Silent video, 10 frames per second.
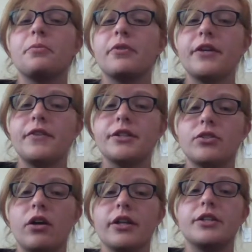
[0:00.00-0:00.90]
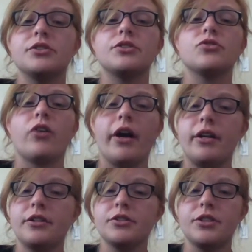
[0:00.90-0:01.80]
previous knowledge to try
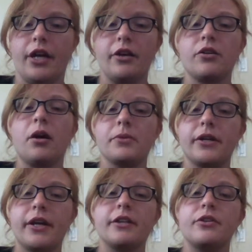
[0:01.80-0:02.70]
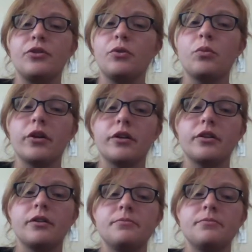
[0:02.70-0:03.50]
and understand and comprehend the new word.